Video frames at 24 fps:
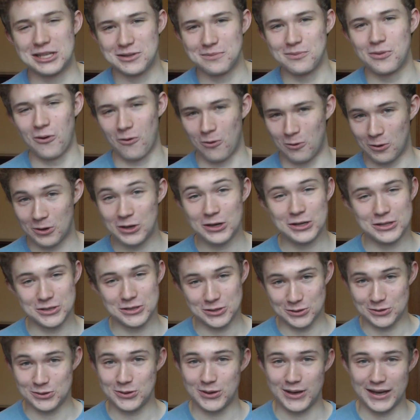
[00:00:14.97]
the moral good
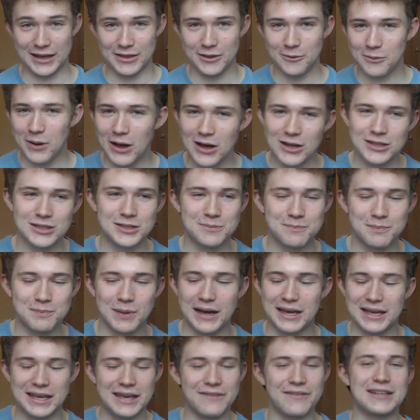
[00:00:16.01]
you're doing in the world
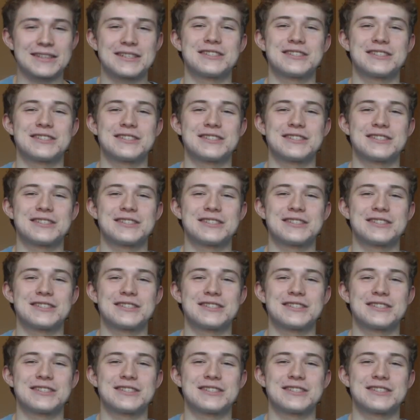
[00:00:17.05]
by giving